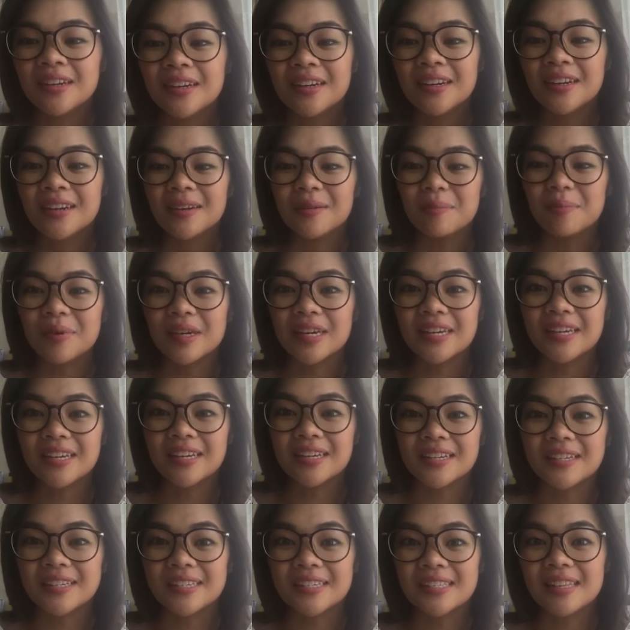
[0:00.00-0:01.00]
because
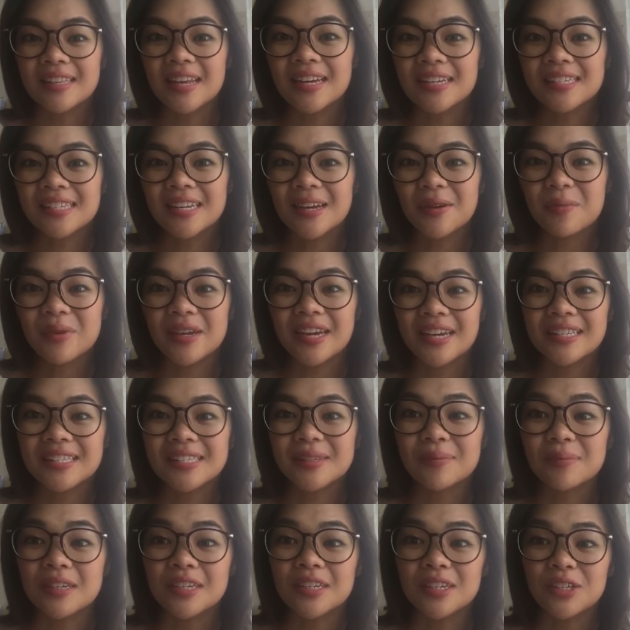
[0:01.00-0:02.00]
last time we had some
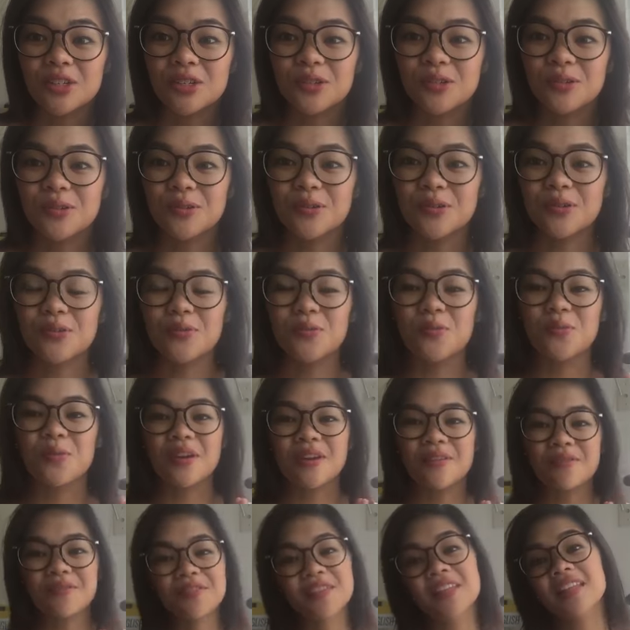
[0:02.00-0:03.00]
issues with
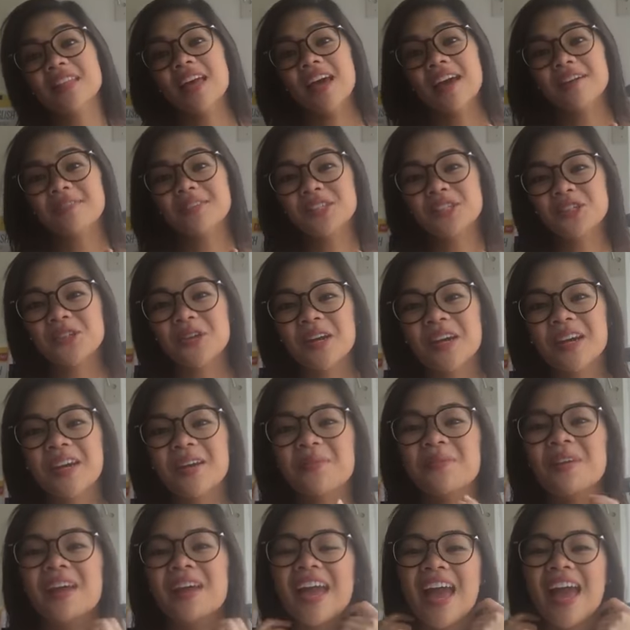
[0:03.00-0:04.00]
the live stream
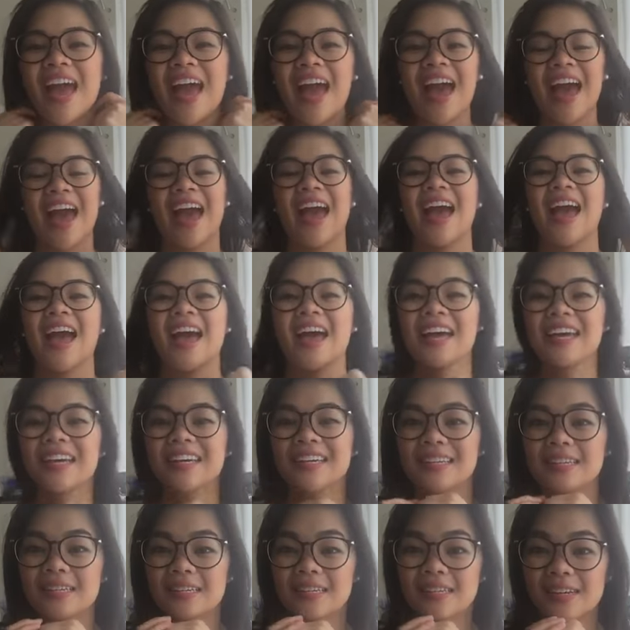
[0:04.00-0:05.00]

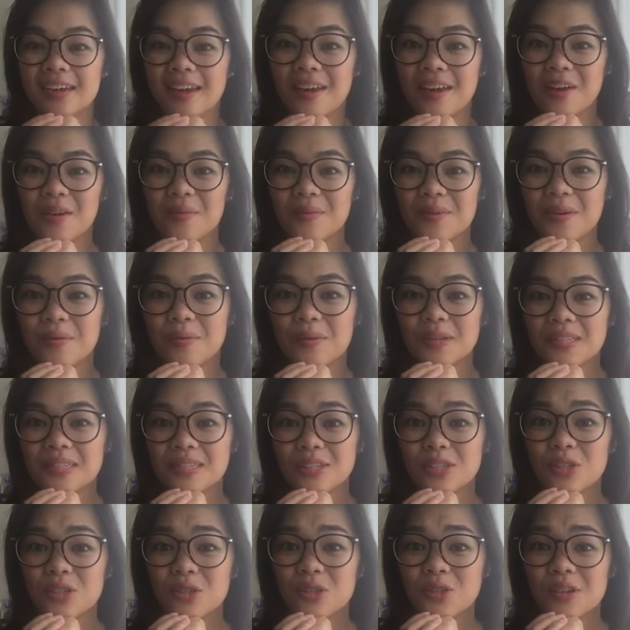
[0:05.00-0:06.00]
and it wasn't
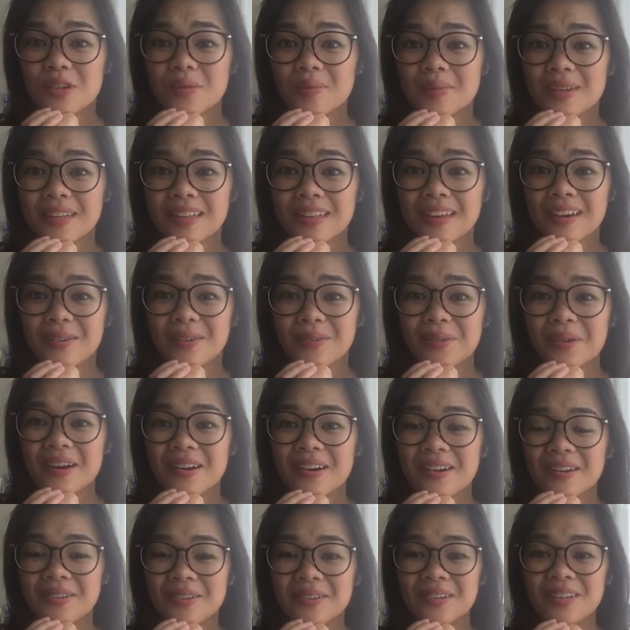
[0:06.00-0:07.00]
streaming that
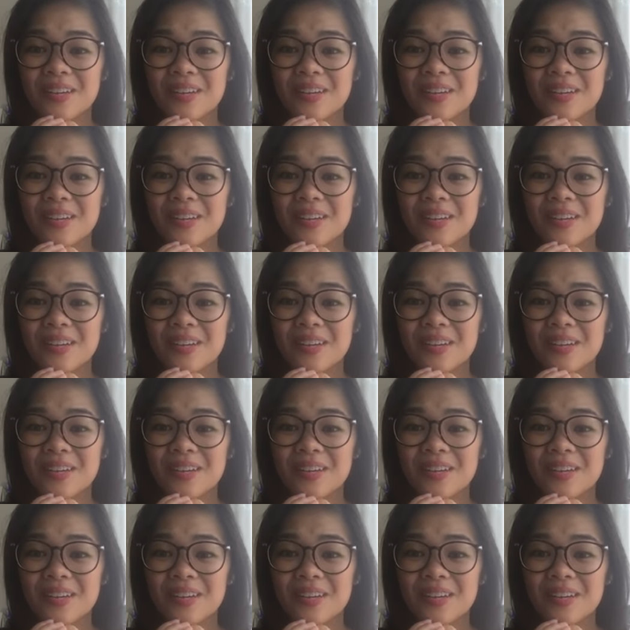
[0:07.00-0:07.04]
well.